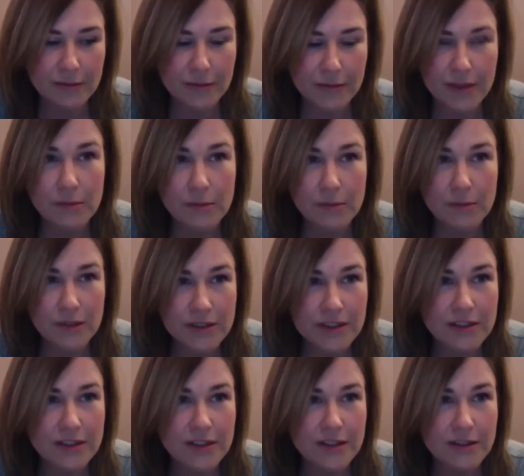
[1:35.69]
the immune
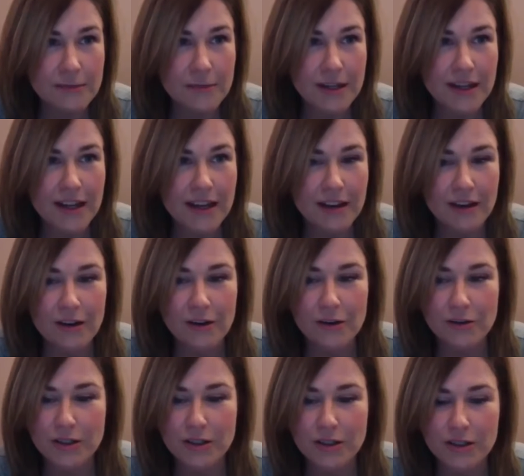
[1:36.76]
system and
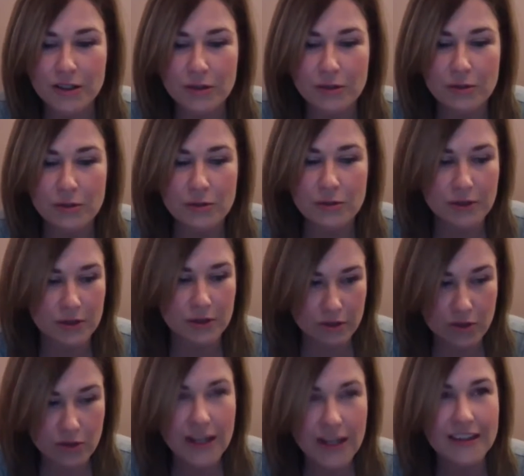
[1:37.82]
how to
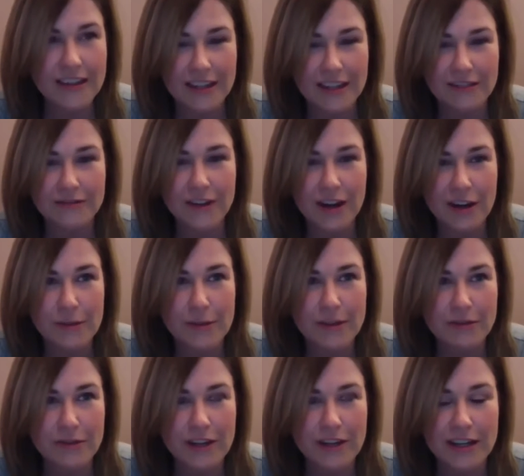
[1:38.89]
create that
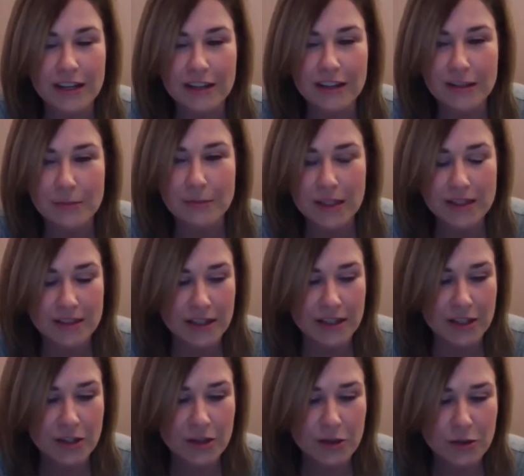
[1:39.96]
environment for healing, because I
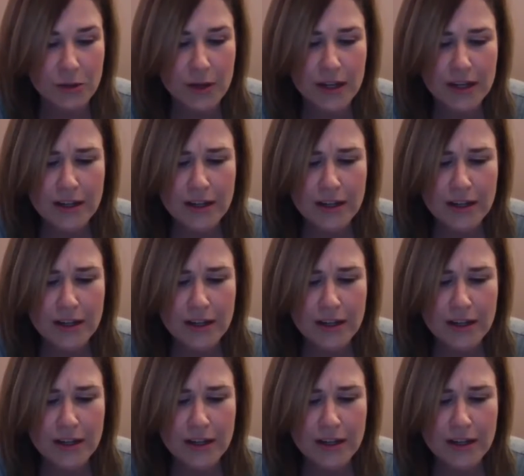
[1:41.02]
knew